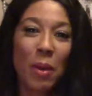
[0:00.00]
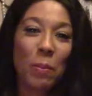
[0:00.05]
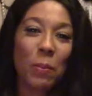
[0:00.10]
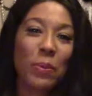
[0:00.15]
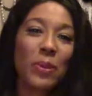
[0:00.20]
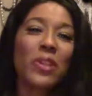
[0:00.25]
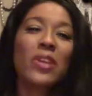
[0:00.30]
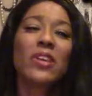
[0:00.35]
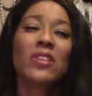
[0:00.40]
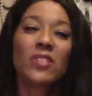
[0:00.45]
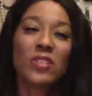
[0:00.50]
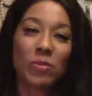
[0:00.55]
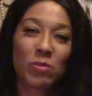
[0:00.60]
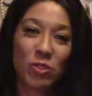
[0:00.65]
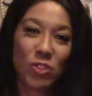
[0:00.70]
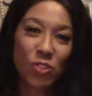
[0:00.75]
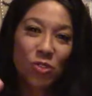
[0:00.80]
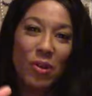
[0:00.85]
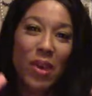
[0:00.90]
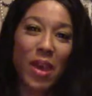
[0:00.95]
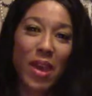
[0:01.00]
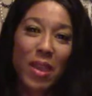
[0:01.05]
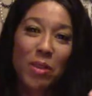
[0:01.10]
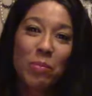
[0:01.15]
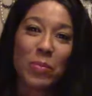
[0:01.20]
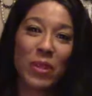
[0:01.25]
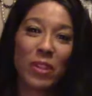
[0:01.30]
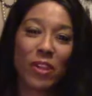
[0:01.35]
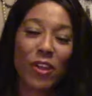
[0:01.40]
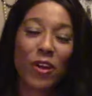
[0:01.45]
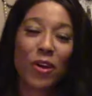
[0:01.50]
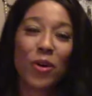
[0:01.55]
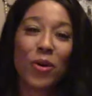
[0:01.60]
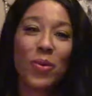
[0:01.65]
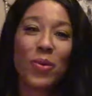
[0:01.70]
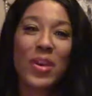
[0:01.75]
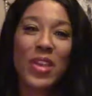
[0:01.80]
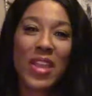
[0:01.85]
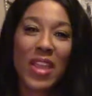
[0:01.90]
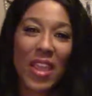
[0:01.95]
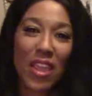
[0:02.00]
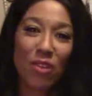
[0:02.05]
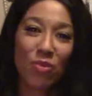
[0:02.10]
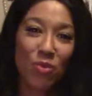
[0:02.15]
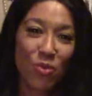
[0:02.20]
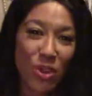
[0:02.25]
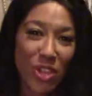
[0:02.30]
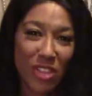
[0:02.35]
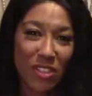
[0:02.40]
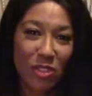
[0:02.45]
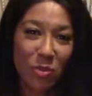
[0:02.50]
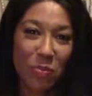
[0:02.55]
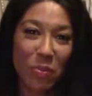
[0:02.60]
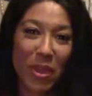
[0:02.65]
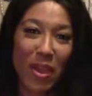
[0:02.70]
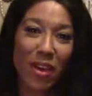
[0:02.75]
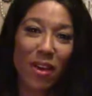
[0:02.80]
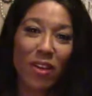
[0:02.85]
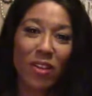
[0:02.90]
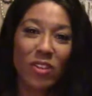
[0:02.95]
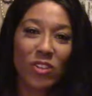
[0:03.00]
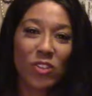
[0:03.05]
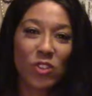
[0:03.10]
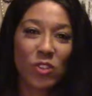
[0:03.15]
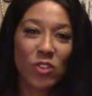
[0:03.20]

Please subscribe below and ring the bell so